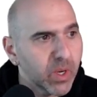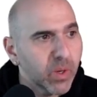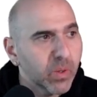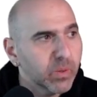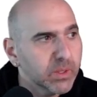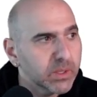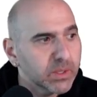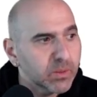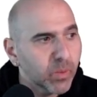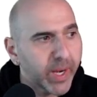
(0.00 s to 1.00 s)
So
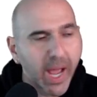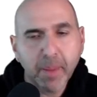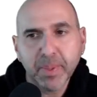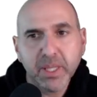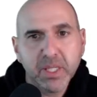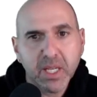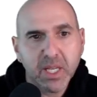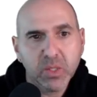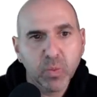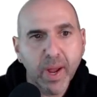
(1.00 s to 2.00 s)
what
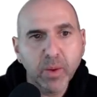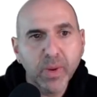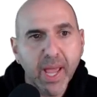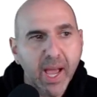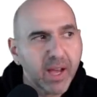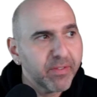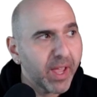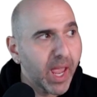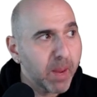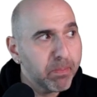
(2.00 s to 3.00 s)
happens is when we
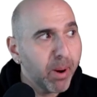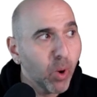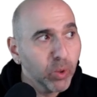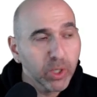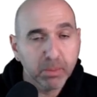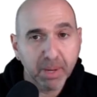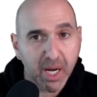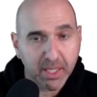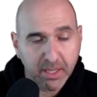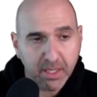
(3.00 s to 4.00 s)
have a
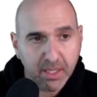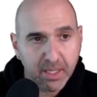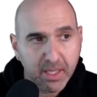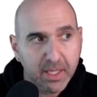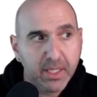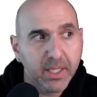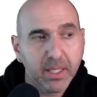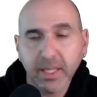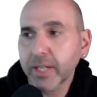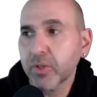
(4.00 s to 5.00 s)
polar bond,
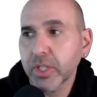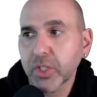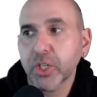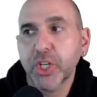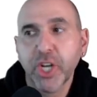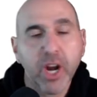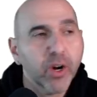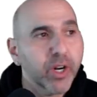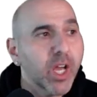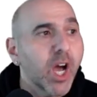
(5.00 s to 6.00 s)
the electrons are
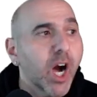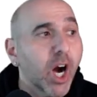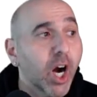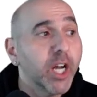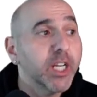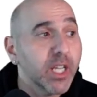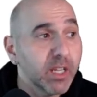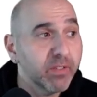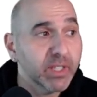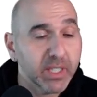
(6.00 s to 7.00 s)
shared
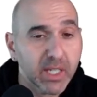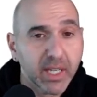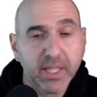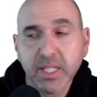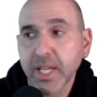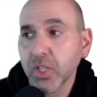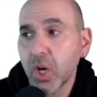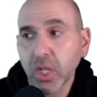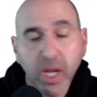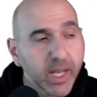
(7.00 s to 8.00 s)
unevenly. And this
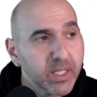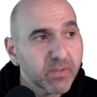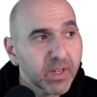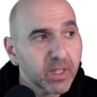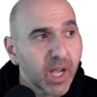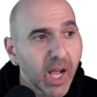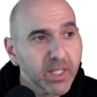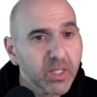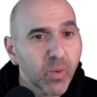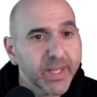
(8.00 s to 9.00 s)
has all kinds of
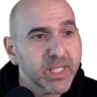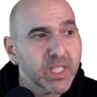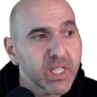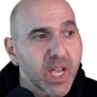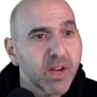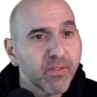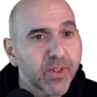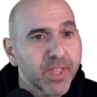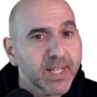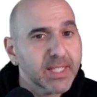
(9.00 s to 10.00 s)
consequences
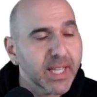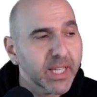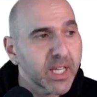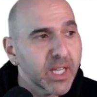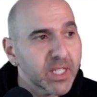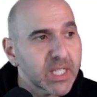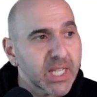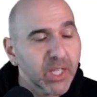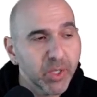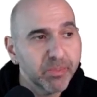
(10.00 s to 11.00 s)
for things like
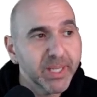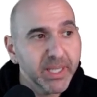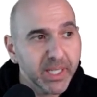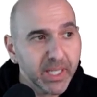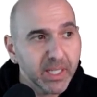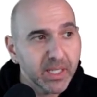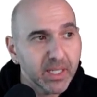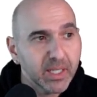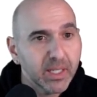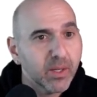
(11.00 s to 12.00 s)

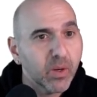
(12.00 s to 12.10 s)
solubility